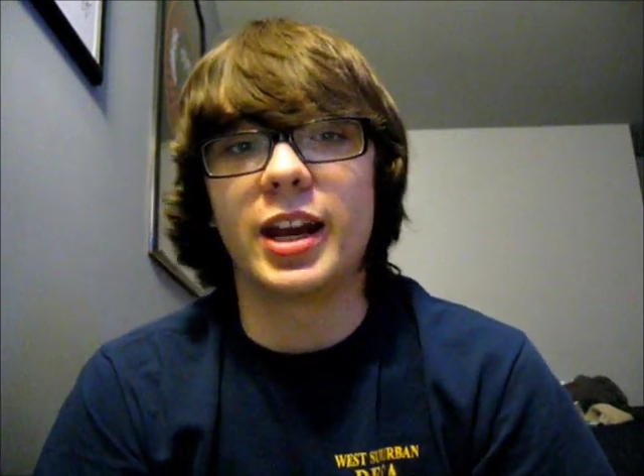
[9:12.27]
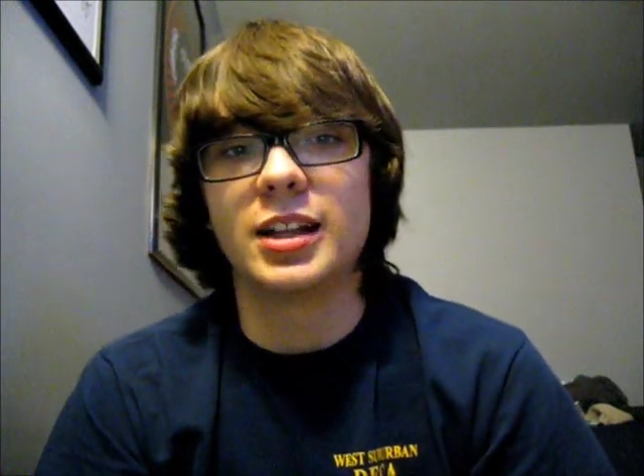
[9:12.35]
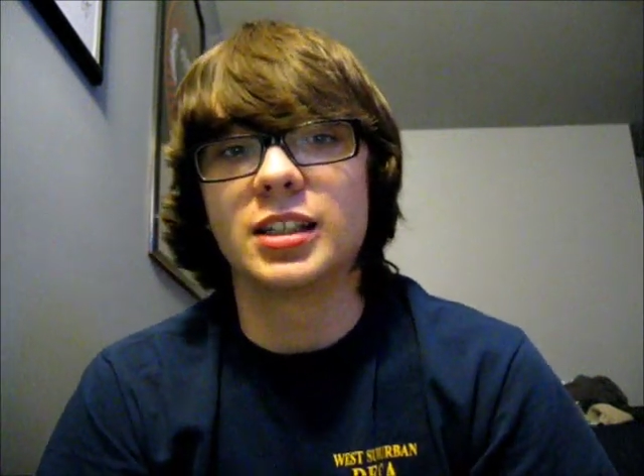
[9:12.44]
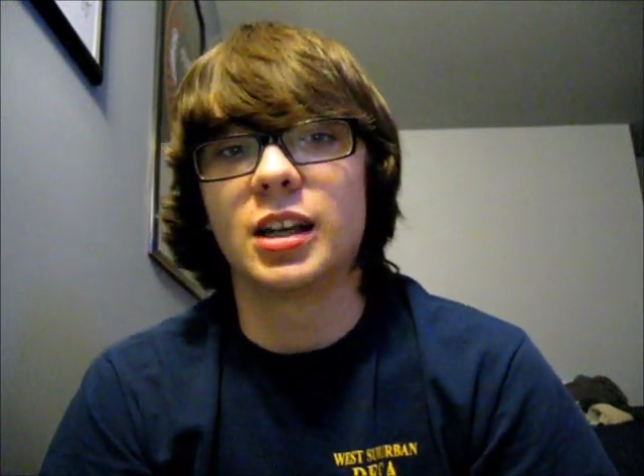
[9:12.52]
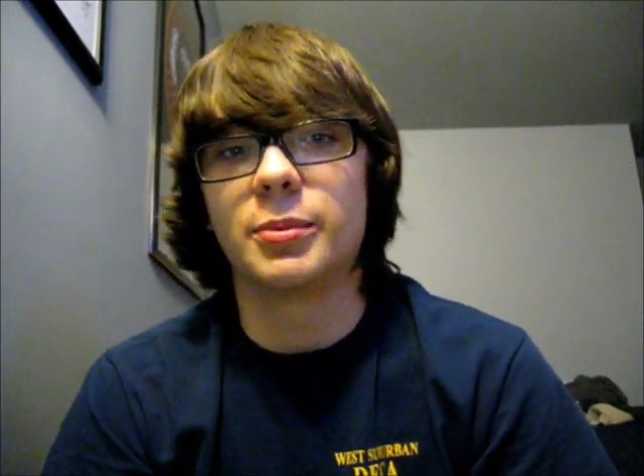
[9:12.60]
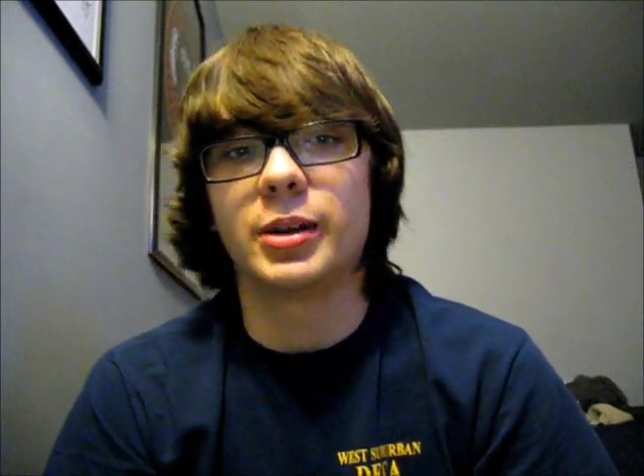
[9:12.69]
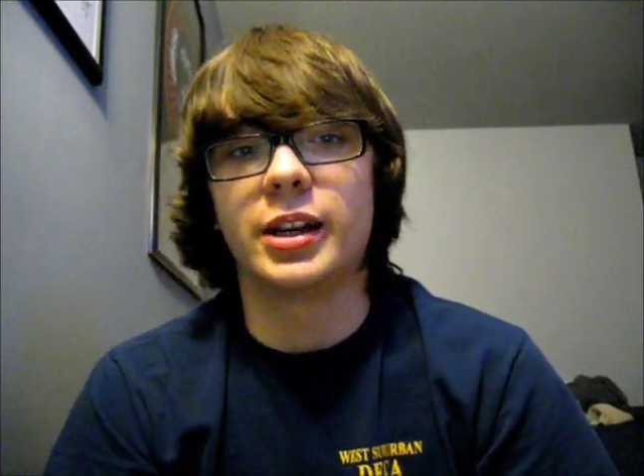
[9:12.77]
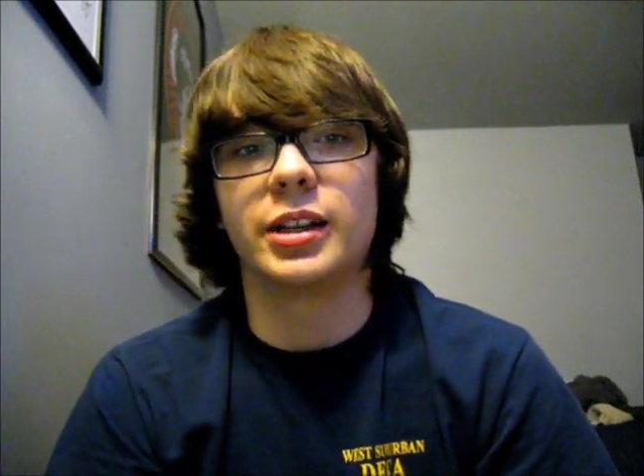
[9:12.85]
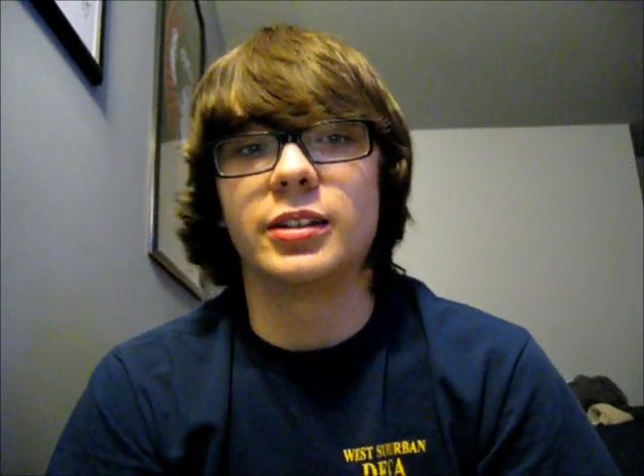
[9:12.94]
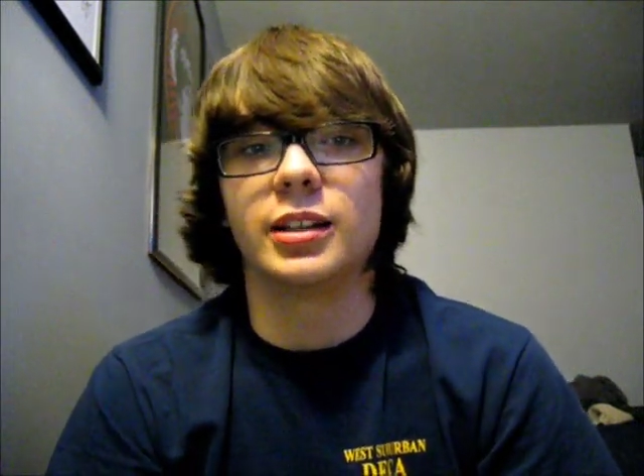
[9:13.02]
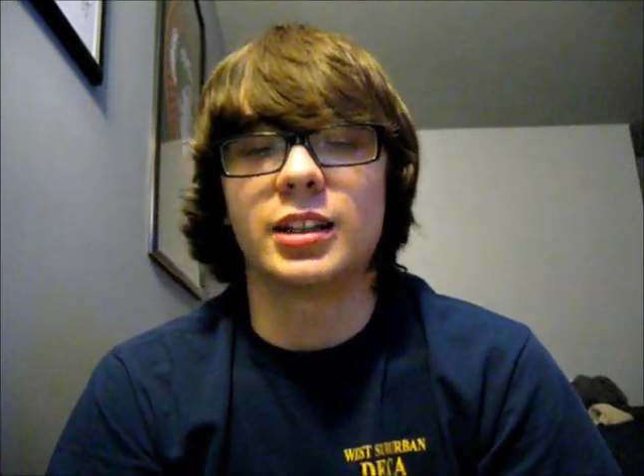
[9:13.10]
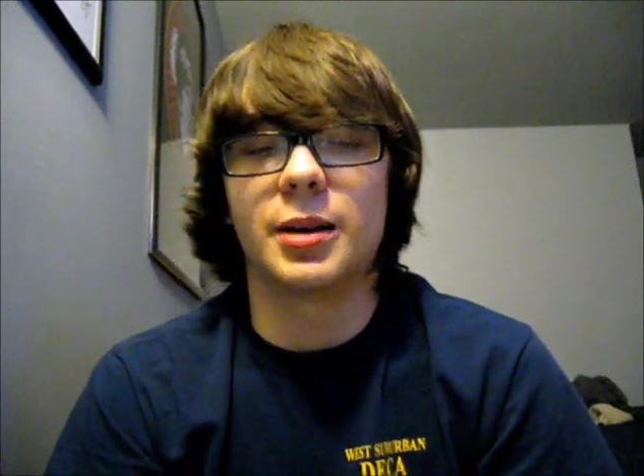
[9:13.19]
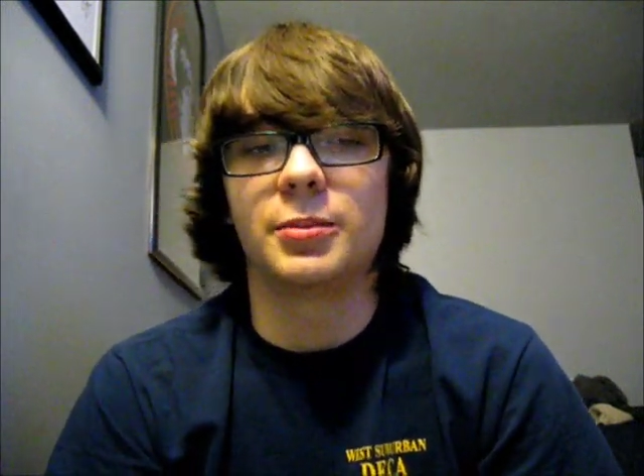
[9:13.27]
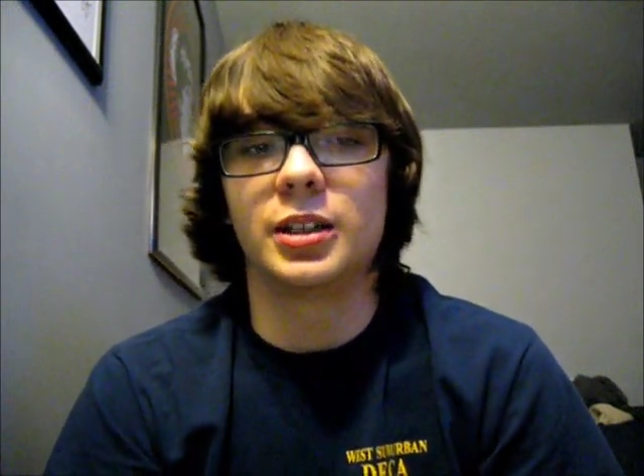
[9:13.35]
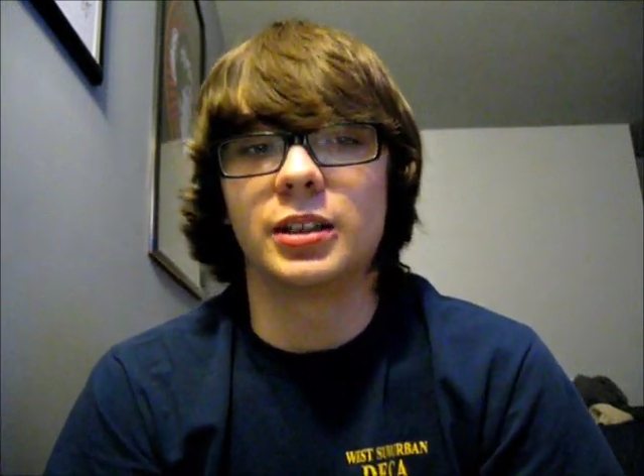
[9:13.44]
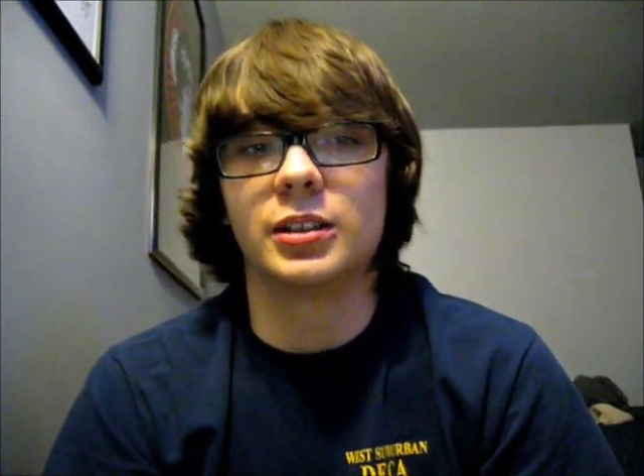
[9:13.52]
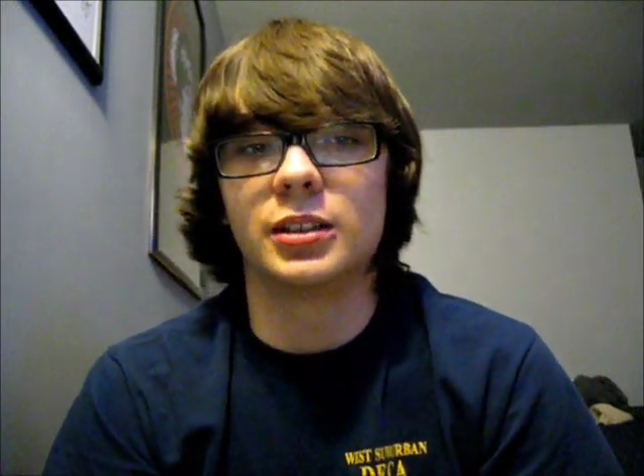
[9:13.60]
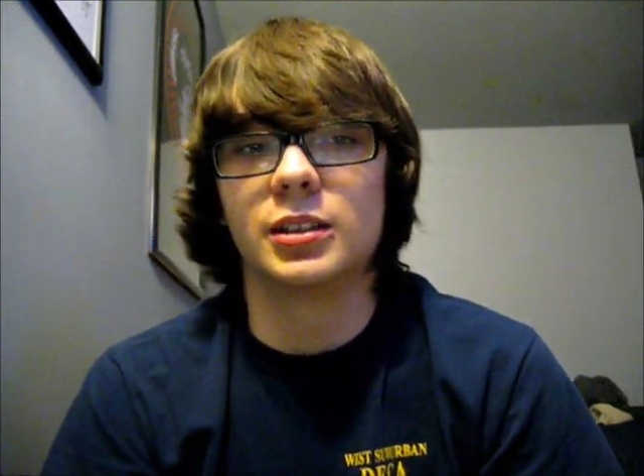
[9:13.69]
hands up and
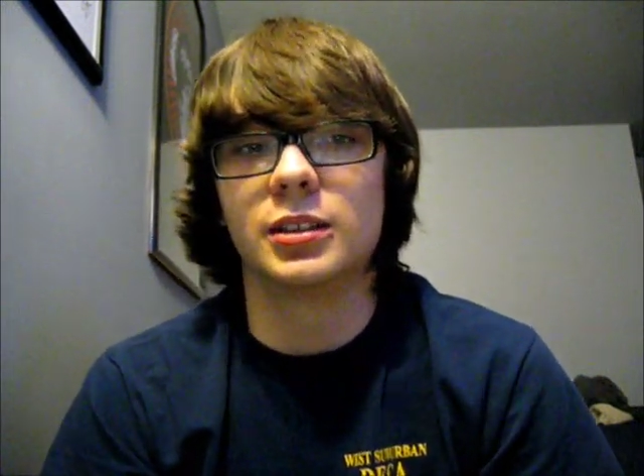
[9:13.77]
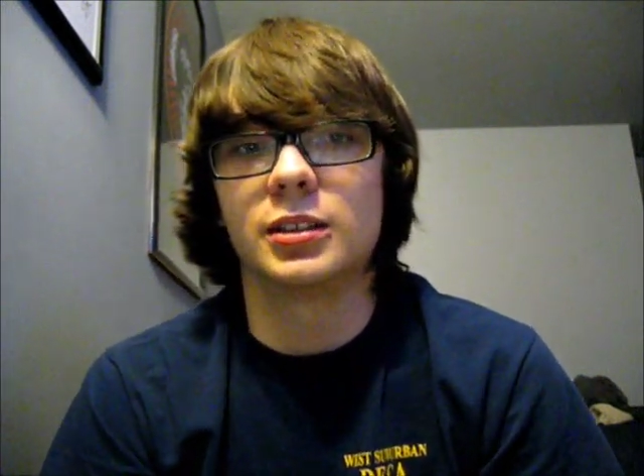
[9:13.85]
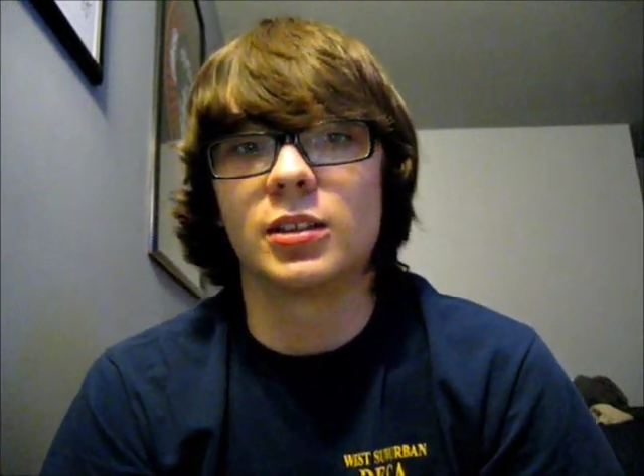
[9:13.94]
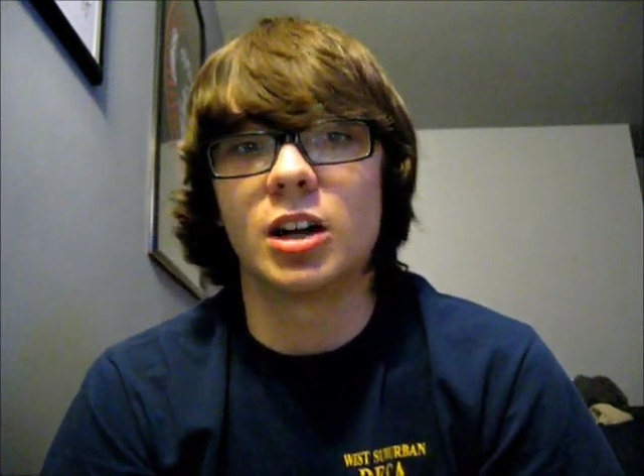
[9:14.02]
attempting to